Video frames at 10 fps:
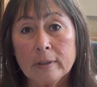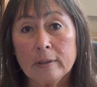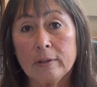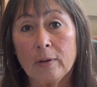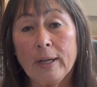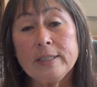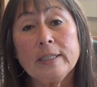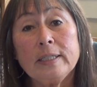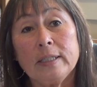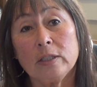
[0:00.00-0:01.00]
You know, I
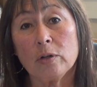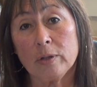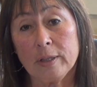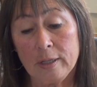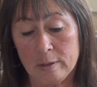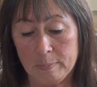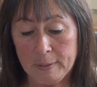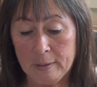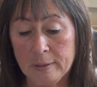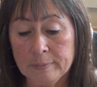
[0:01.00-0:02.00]
didn't need to go to
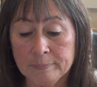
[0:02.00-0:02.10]
therapy